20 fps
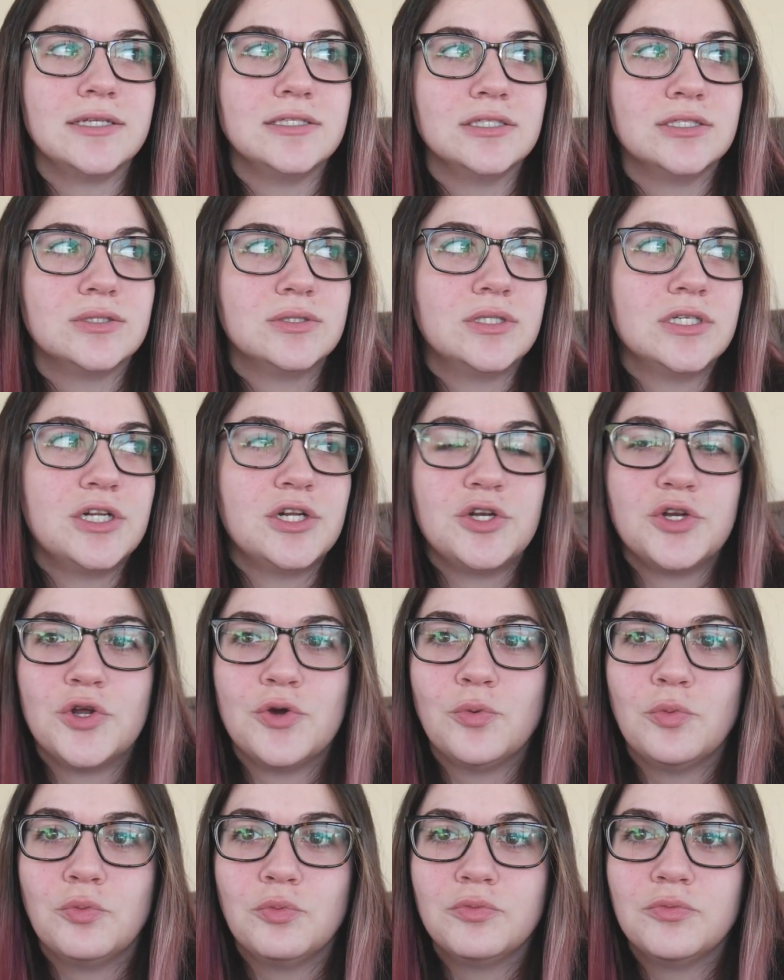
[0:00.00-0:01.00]
just didn't
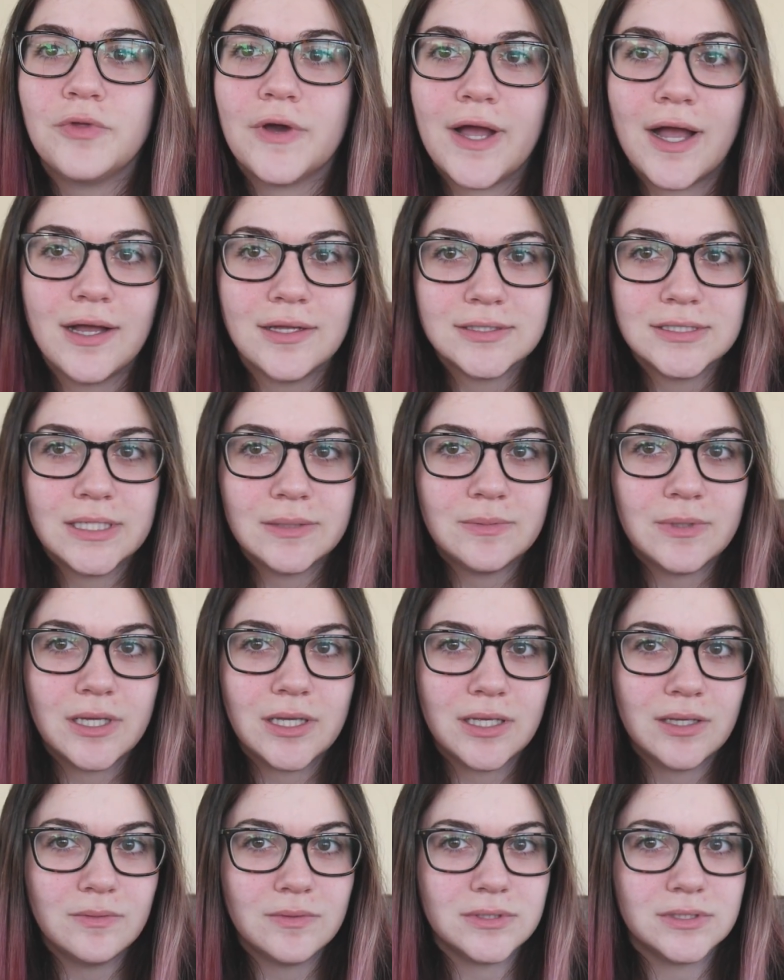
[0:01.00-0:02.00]
know the concept
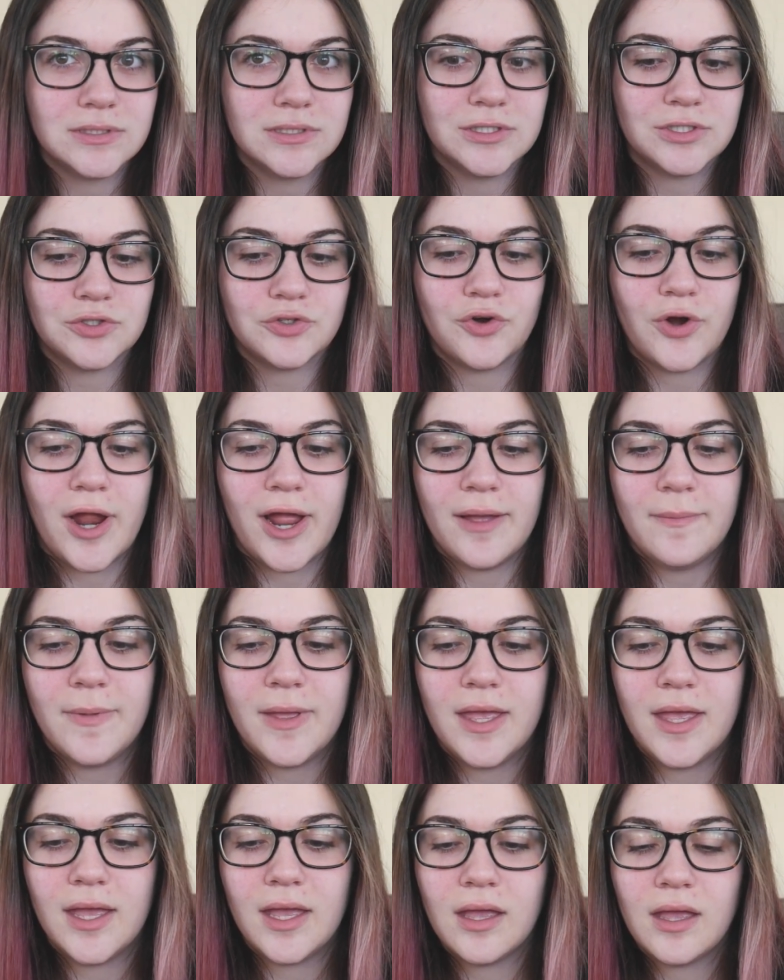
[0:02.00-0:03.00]
that he was
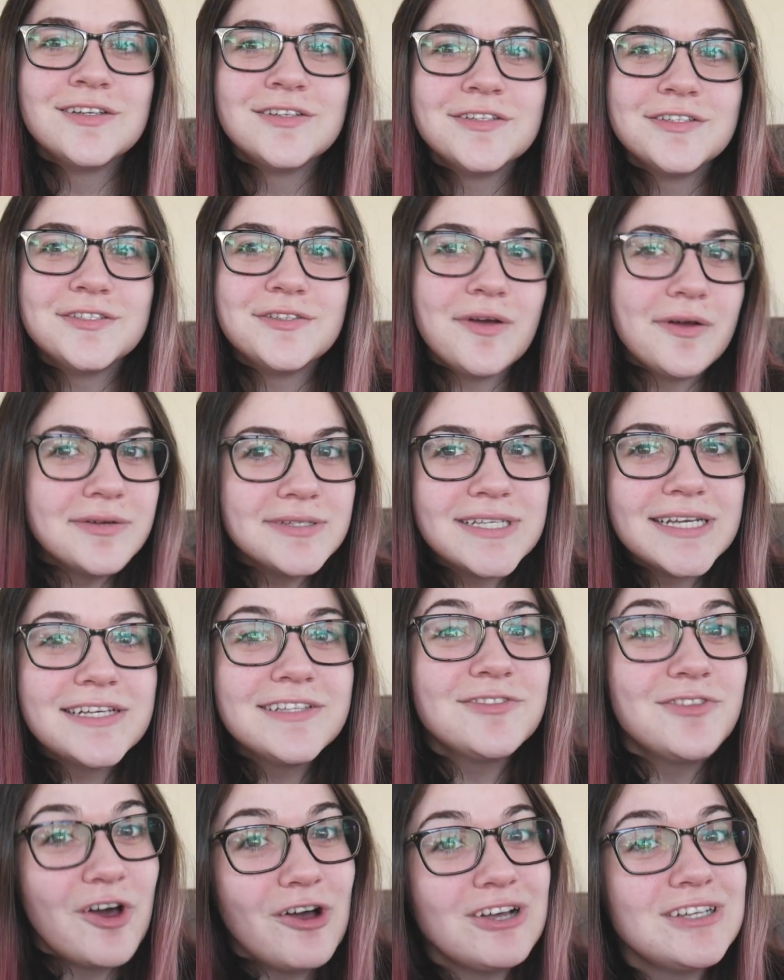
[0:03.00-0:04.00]
describing. So I was
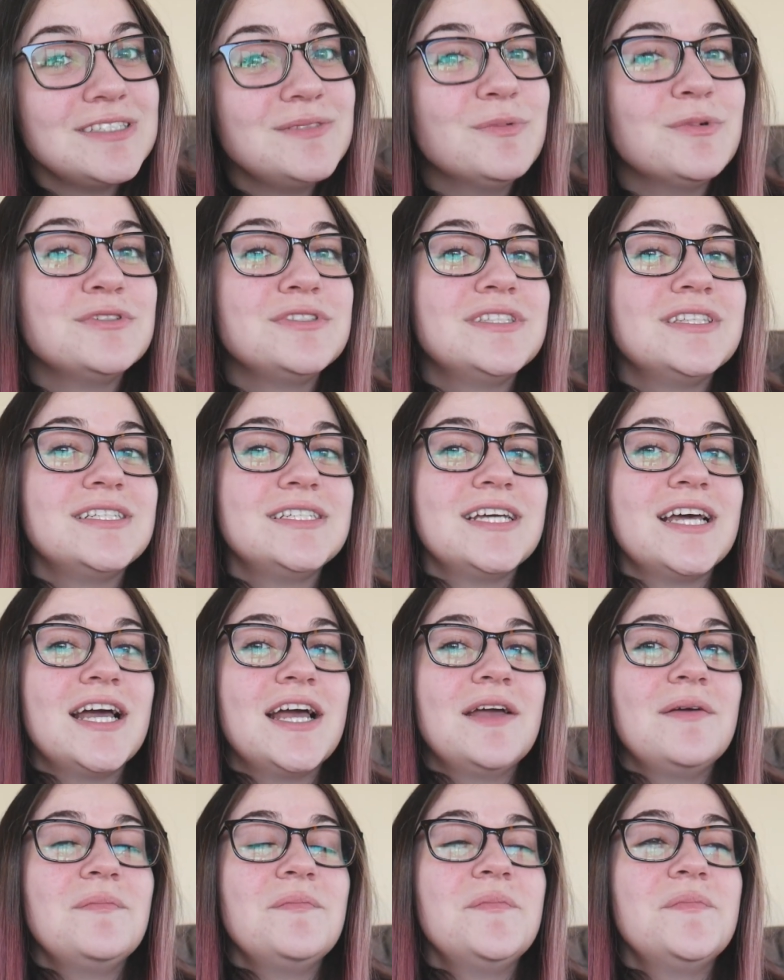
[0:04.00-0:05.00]
like lost most of the
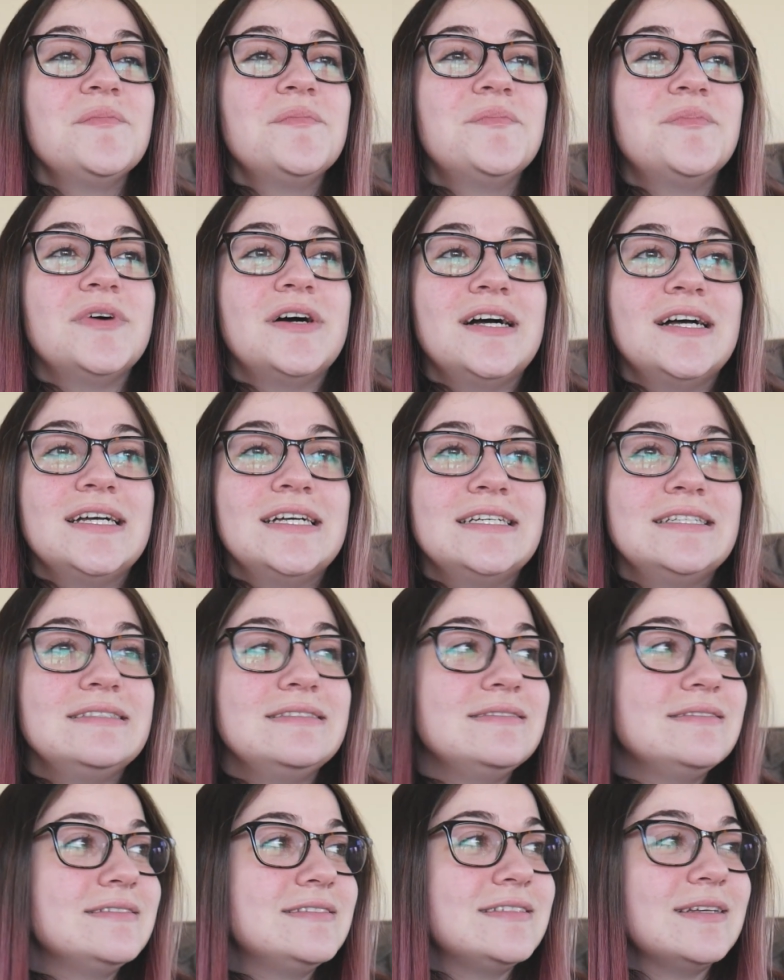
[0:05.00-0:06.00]
time,
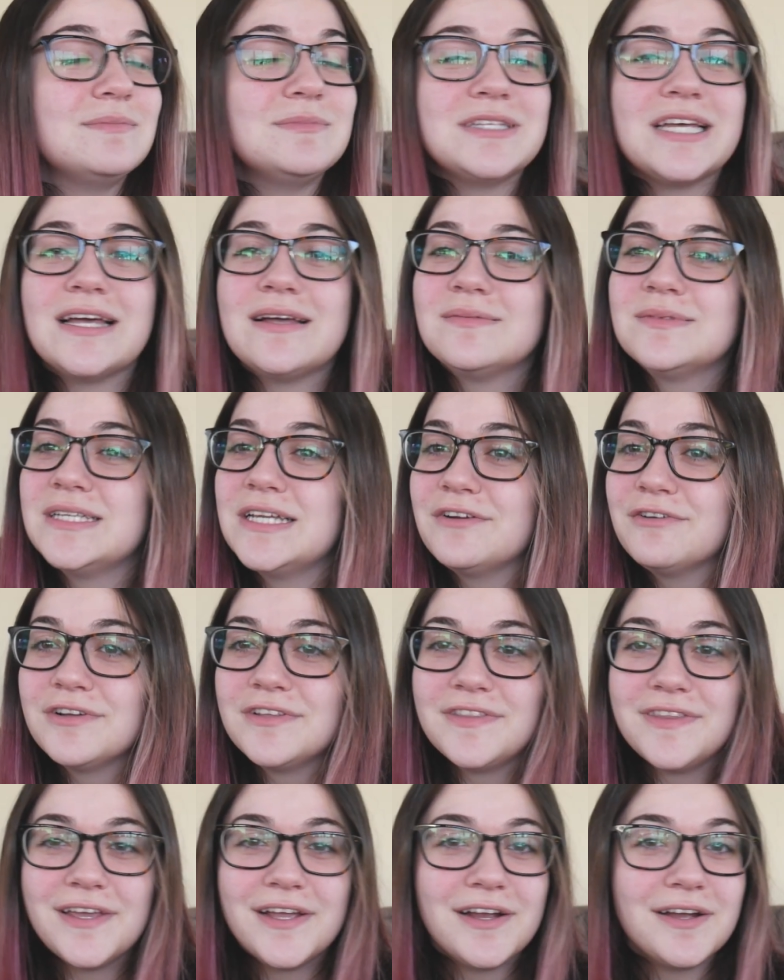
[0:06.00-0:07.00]
but sometimes here
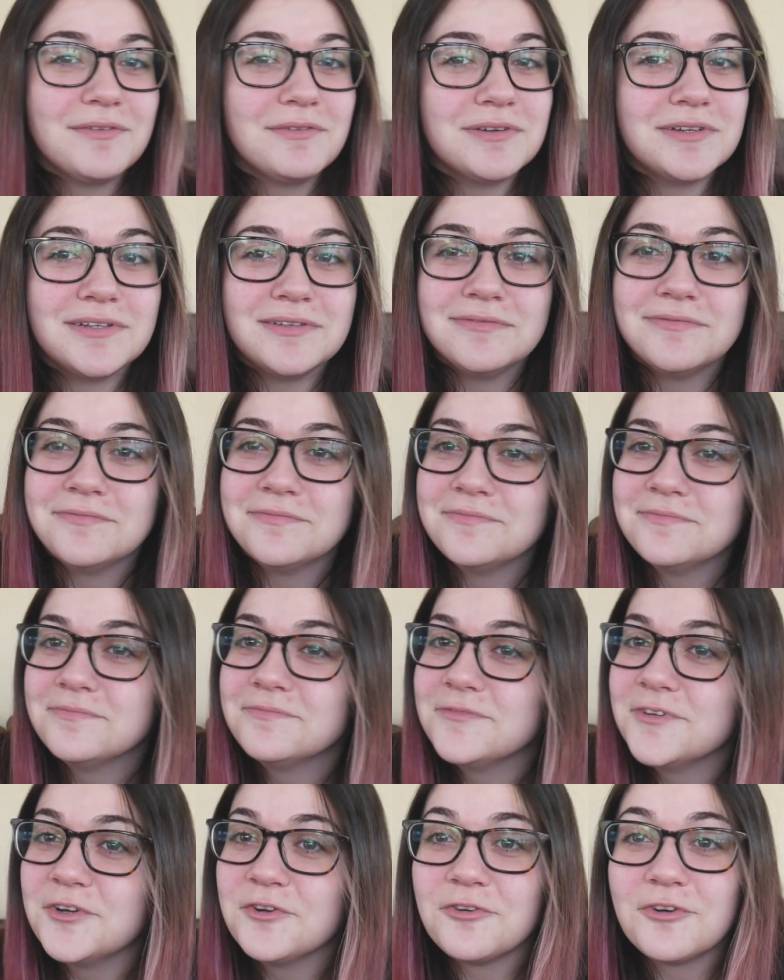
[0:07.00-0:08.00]
and there I would
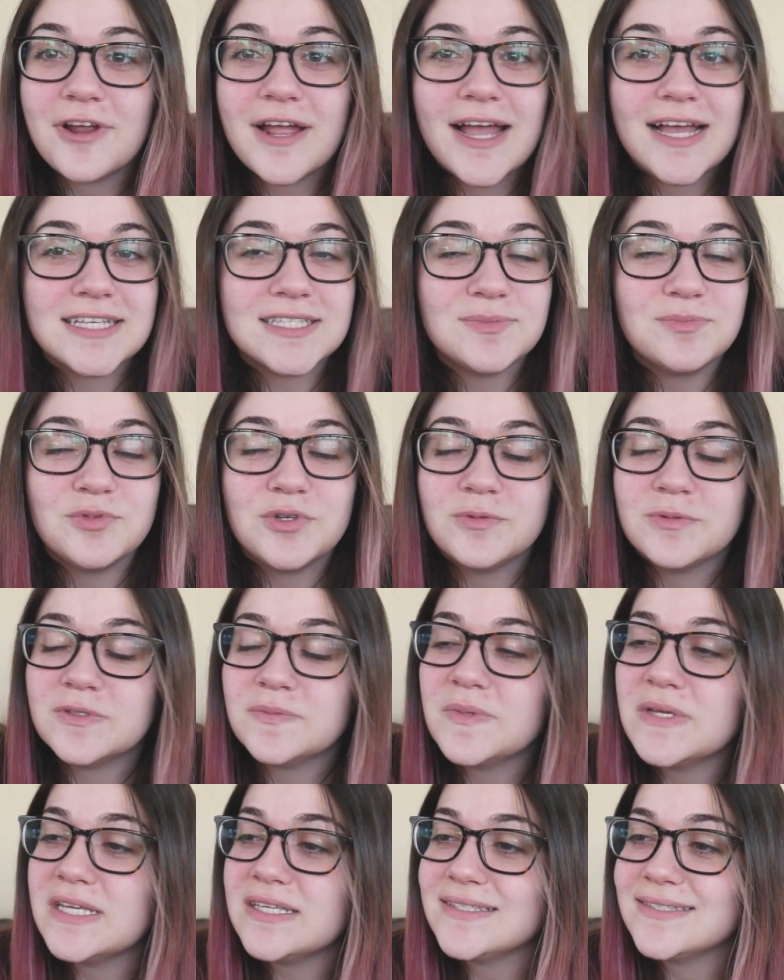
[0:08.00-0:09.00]
grasp what was
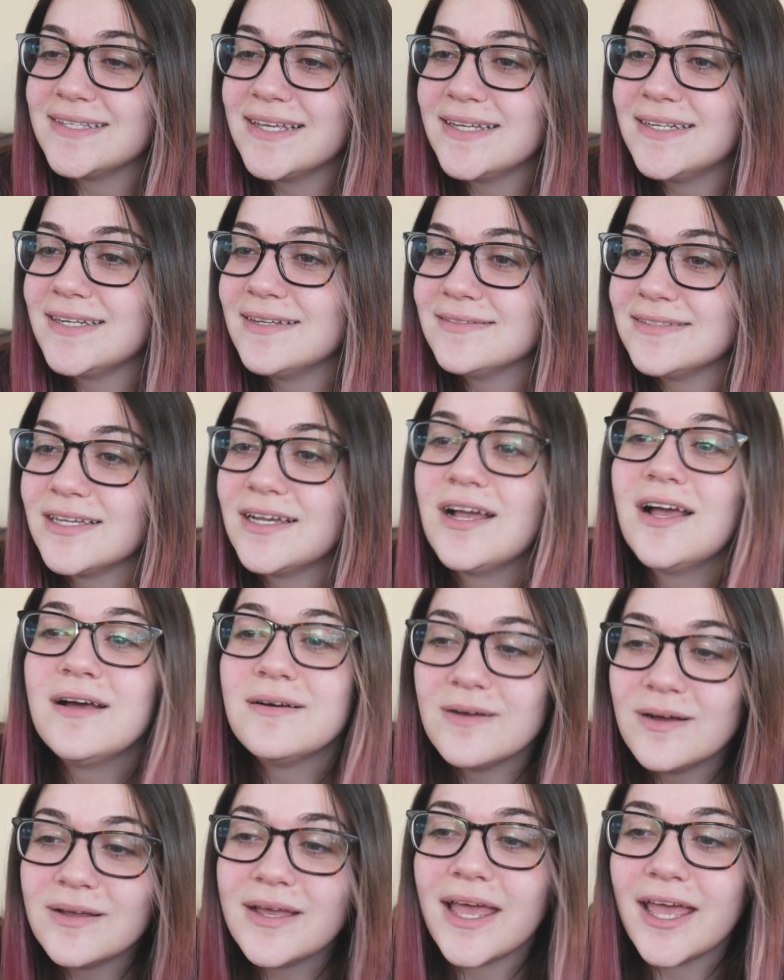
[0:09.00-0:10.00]
being said, and I was like,
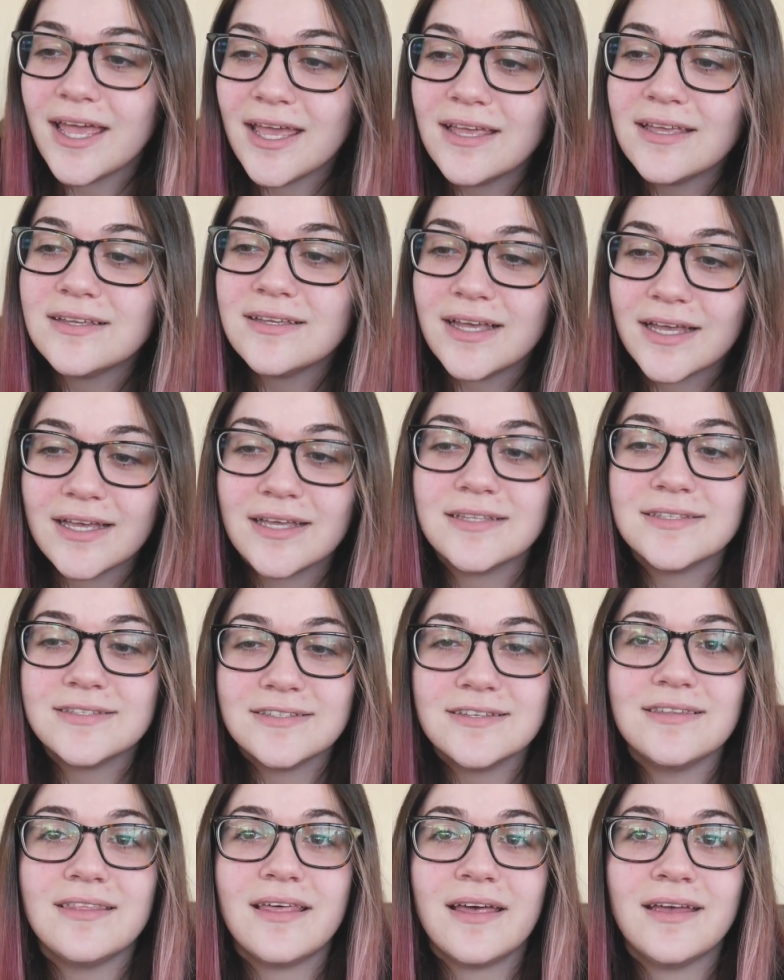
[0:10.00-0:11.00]
oh, okay, I can
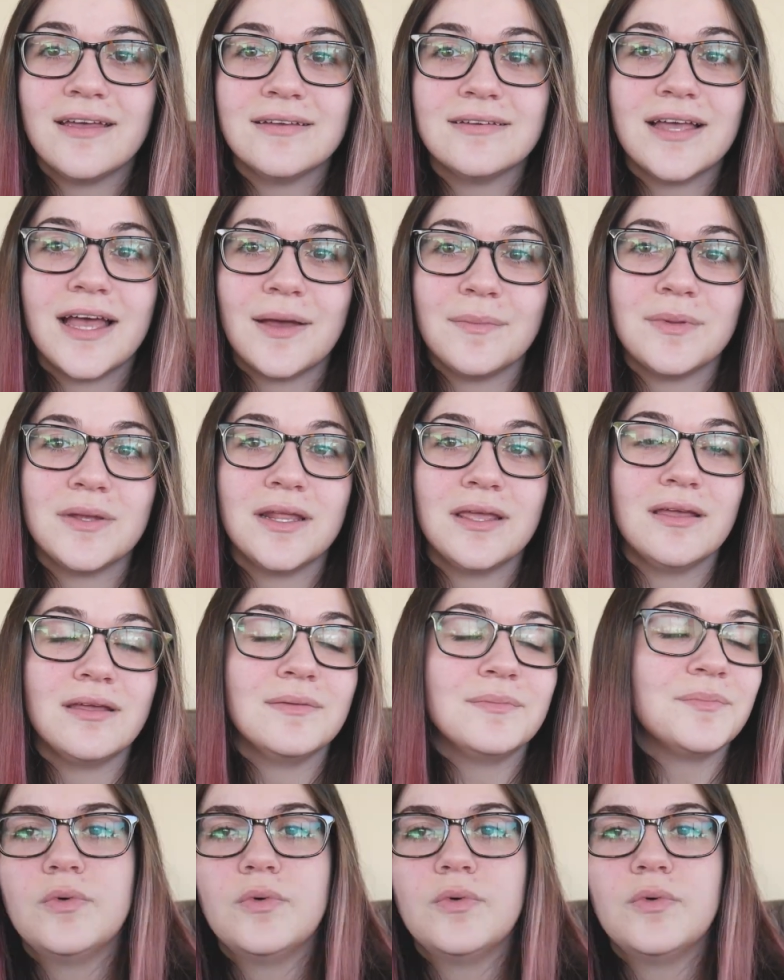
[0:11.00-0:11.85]
see that happening.